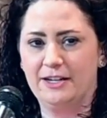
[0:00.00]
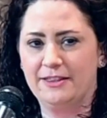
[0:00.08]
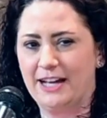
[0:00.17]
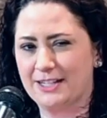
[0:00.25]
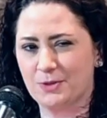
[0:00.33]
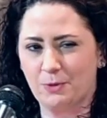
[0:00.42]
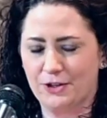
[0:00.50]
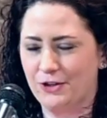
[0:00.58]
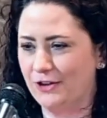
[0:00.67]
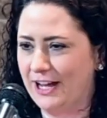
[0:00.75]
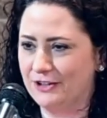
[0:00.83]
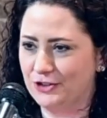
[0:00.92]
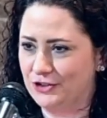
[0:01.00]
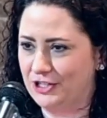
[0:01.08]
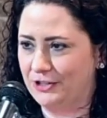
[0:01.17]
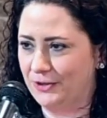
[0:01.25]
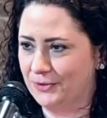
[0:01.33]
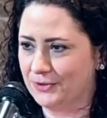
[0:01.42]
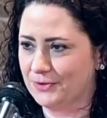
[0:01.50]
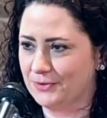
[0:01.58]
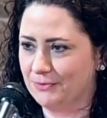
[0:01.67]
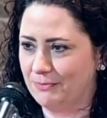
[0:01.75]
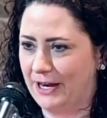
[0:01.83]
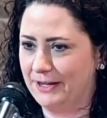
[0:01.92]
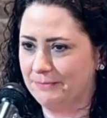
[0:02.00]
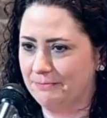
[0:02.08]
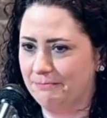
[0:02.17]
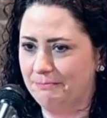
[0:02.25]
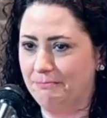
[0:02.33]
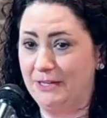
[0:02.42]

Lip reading: that's where your energy goes, right?